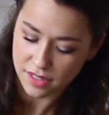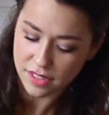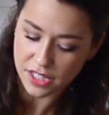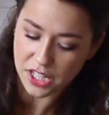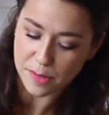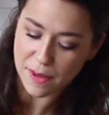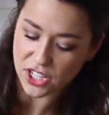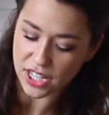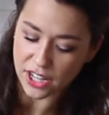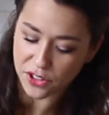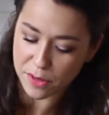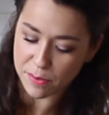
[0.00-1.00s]
So
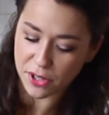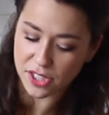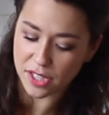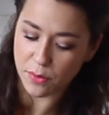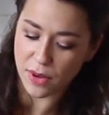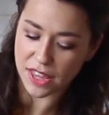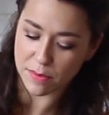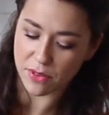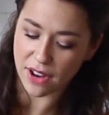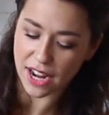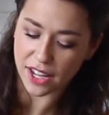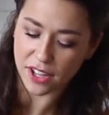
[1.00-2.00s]
especially on the bottom where the
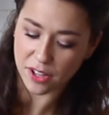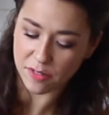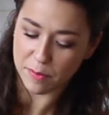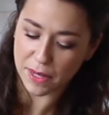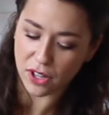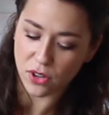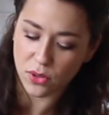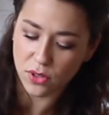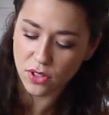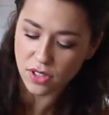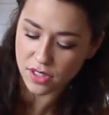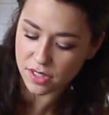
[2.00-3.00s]
meringue could have been
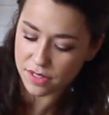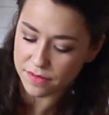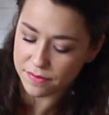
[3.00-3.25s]
caught.